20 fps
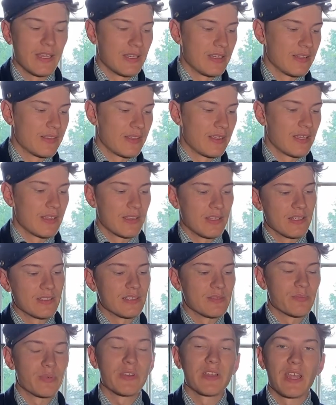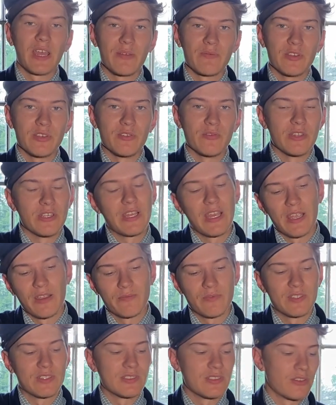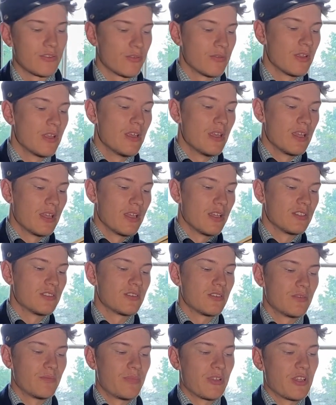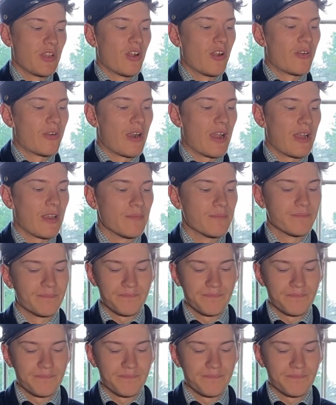anything, and this is pretty heavy duty canvas, so it should be all right.